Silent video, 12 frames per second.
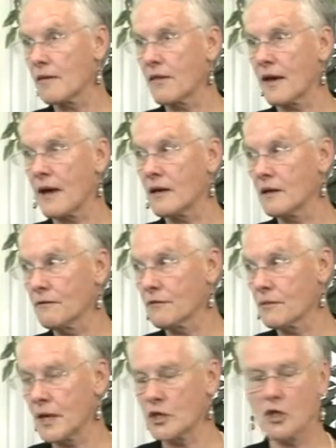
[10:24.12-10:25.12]
that
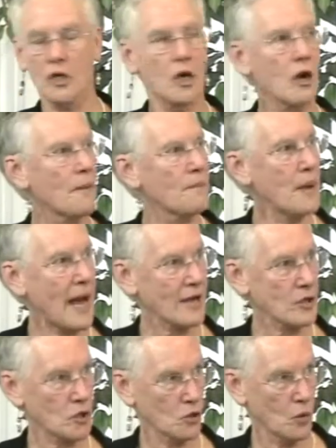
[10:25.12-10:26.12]
information come
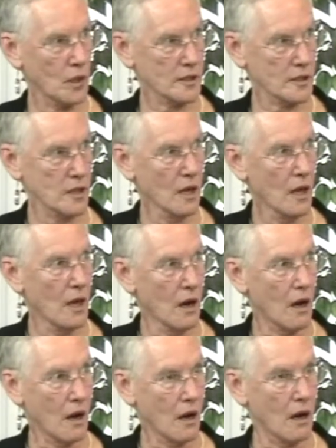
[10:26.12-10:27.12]
back to us
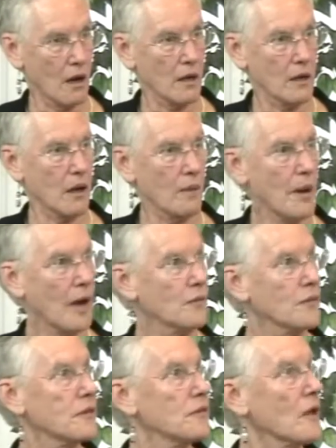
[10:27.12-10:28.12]

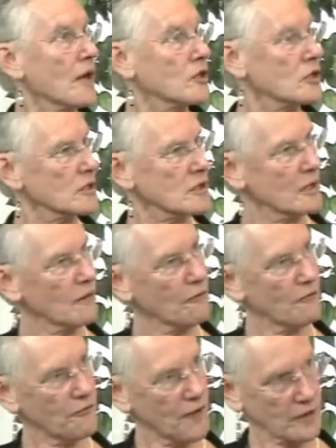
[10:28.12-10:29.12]
about not just the
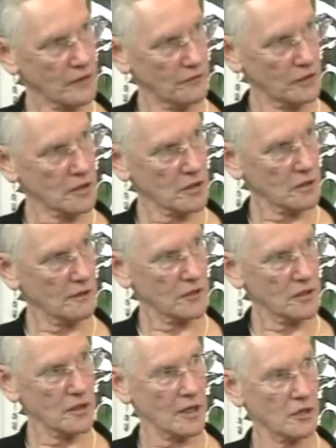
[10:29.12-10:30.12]
effectiveness of
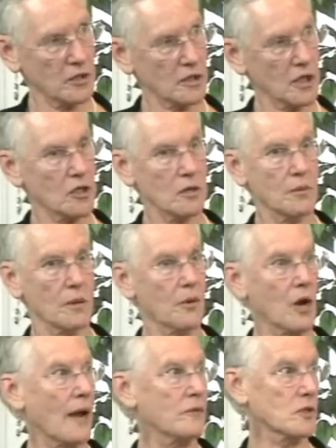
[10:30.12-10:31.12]
this legislation, but
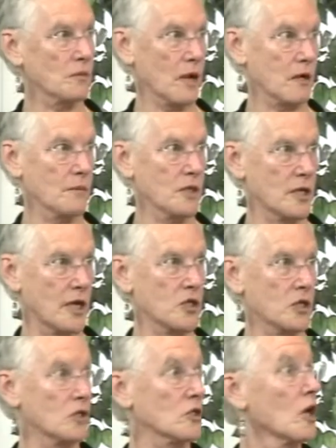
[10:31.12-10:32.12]
perhaps
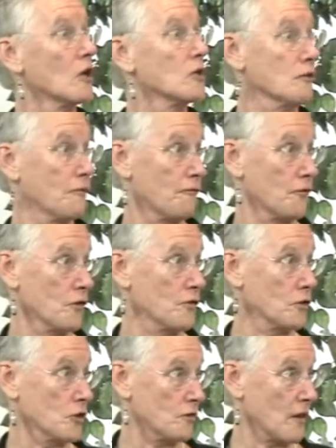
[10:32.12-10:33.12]
recommendations to
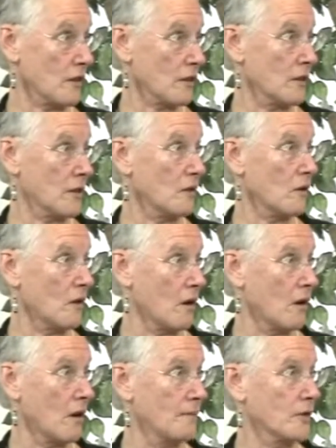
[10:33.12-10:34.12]
further strengthen it,
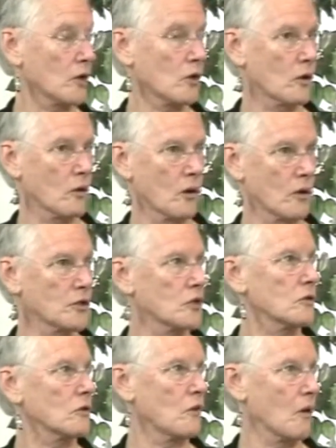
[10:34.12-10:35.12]
or
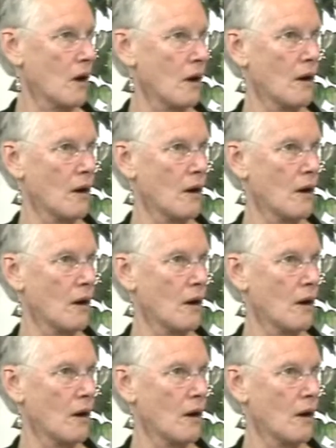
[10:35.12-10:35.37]
to